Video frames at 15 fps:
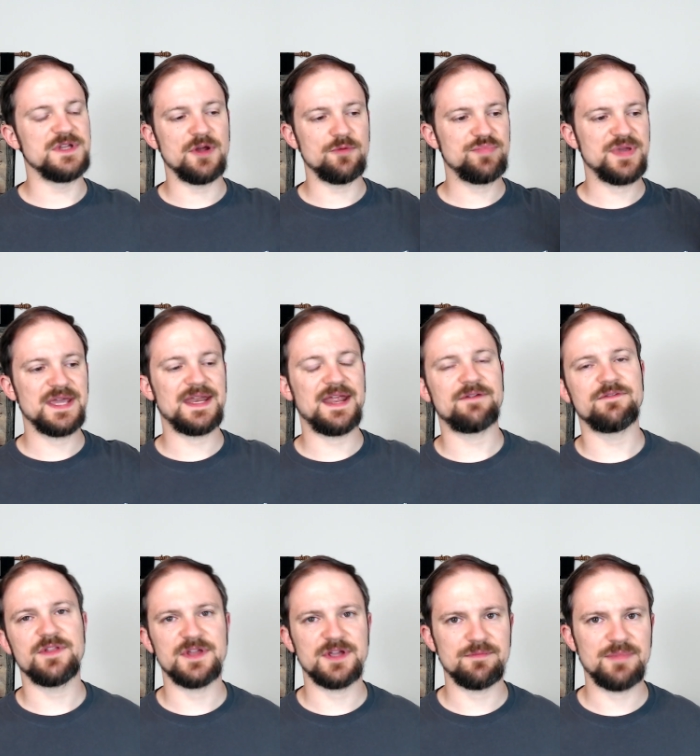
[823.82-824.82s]
pin
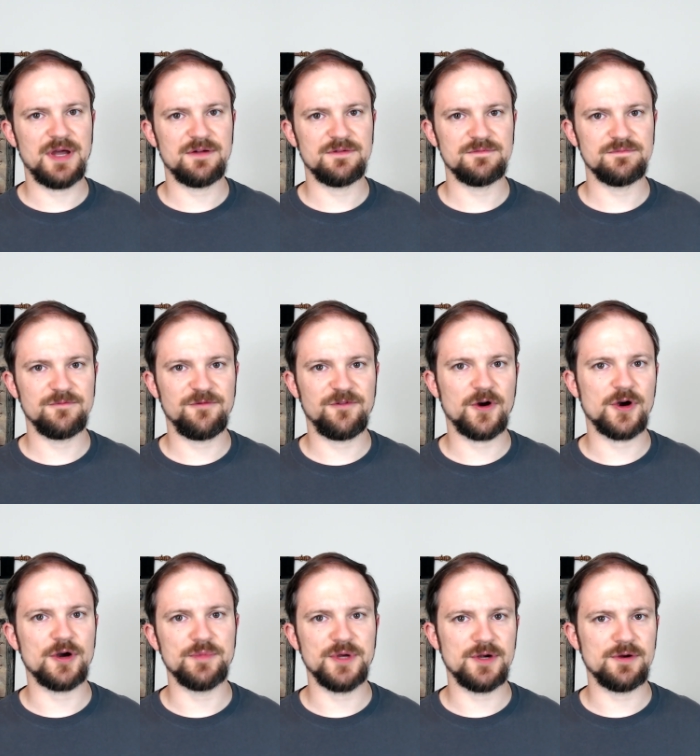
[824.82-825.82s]
everything about
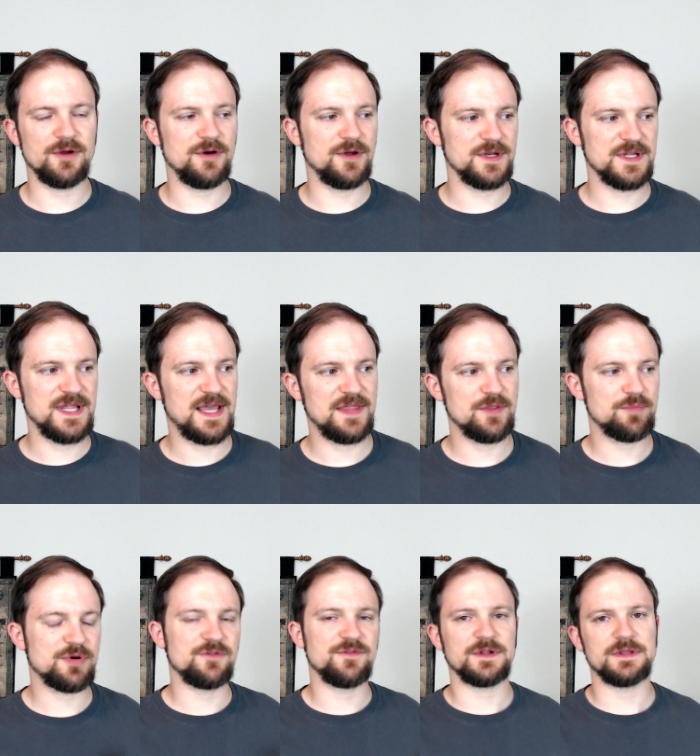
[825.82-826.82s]
Faramir on he had the
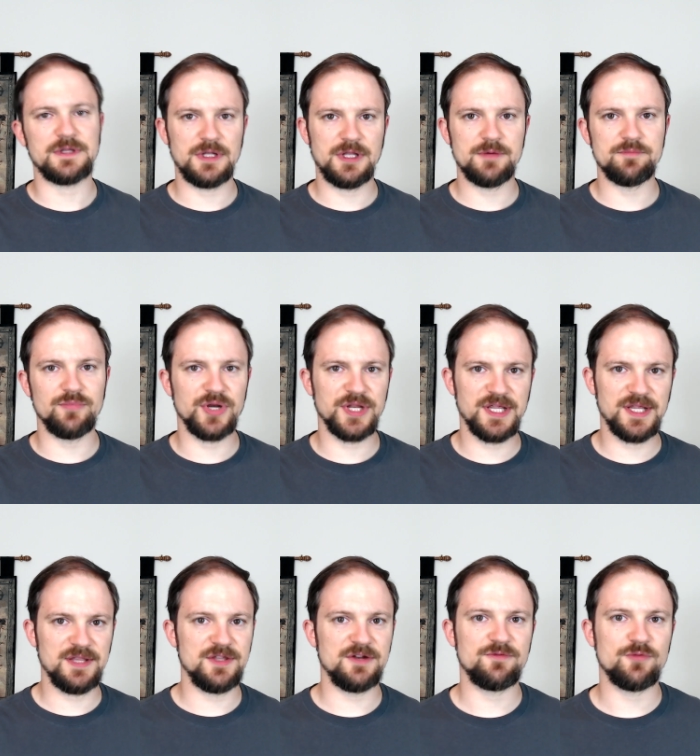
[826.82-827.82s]
perfect little
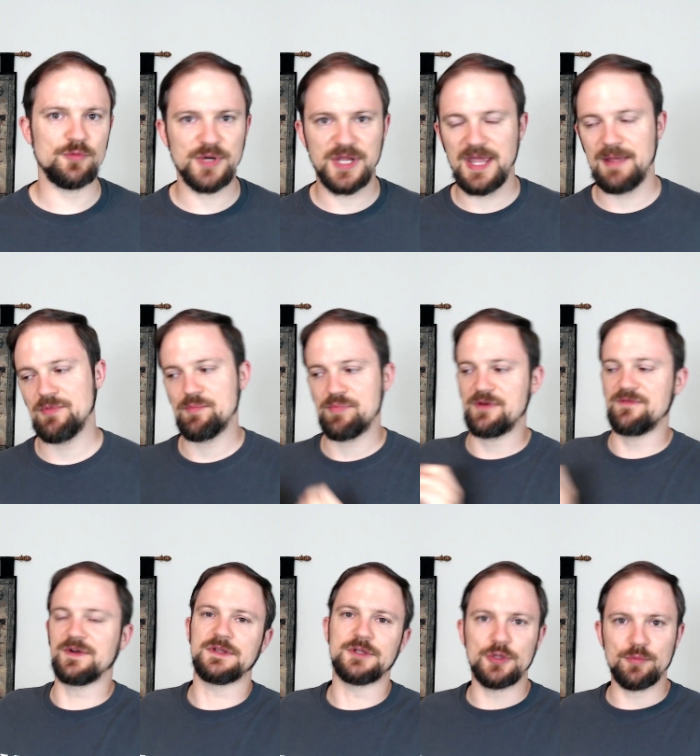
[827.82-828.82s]
upbringing and therefore became the
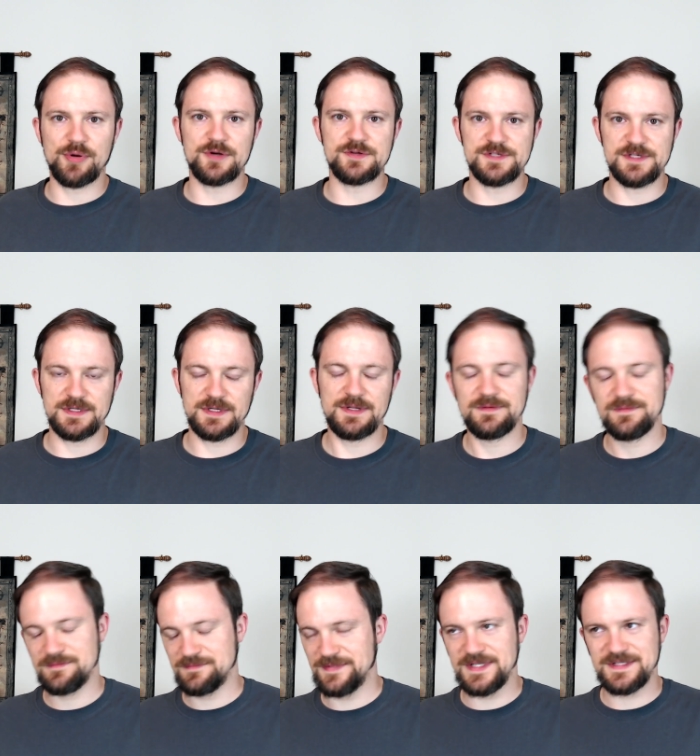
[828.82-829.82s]
perfect little person.
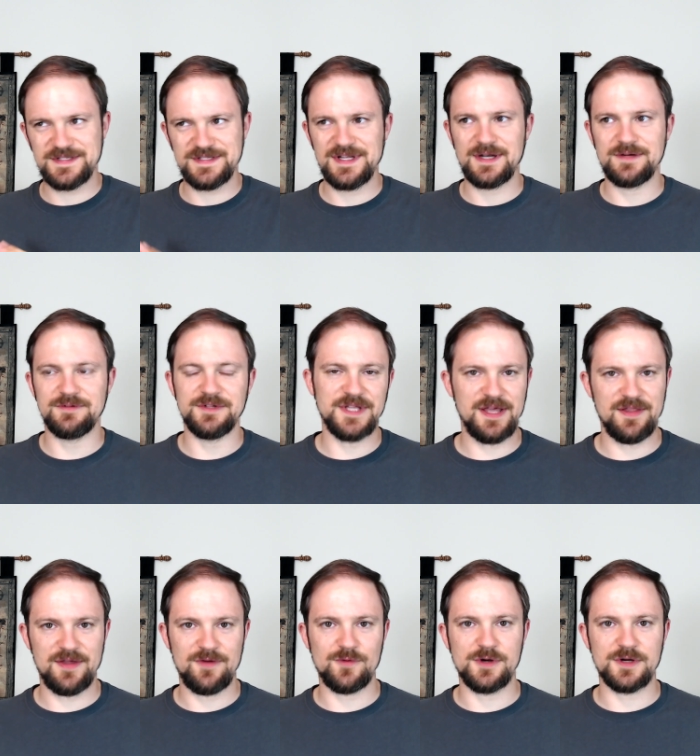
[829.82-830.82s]
That's not really how
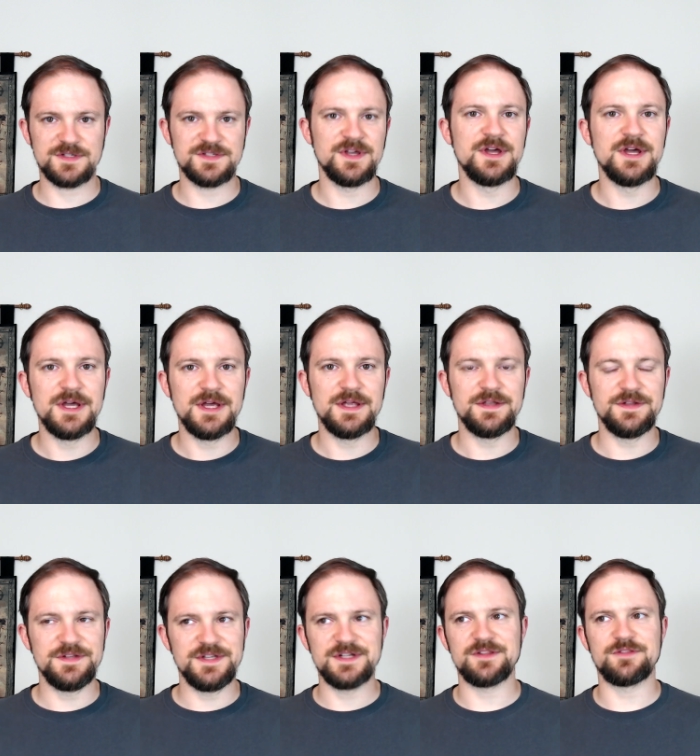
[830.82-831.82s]
that works.
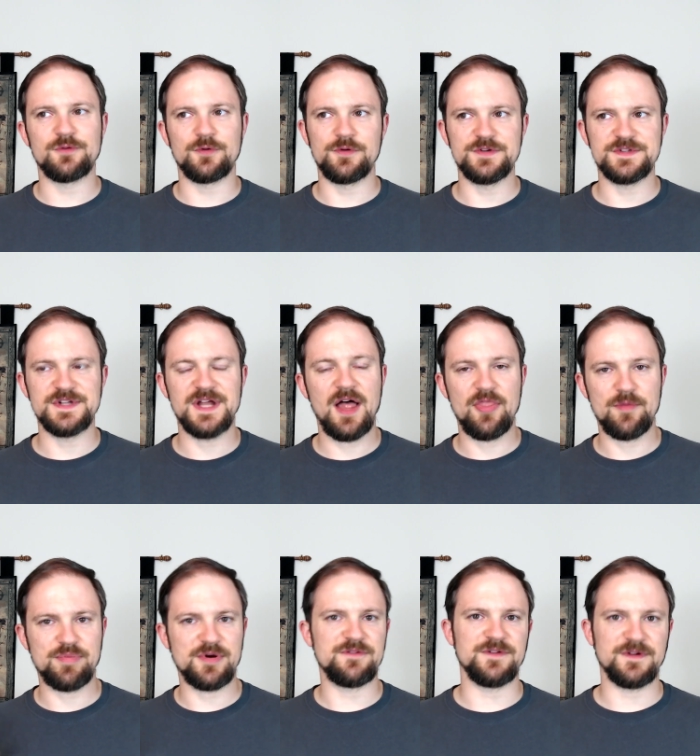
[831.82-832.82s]
Denethor is not the
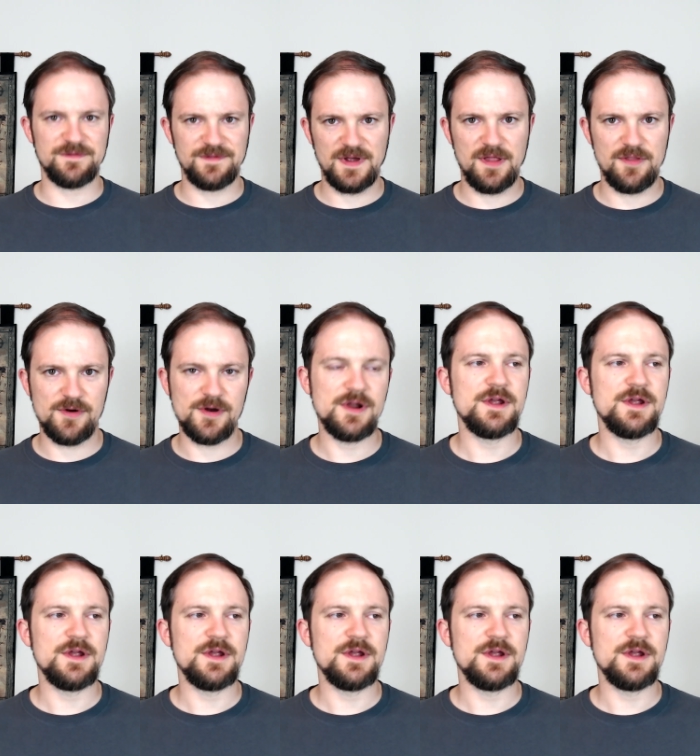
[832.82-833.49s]
perfect father,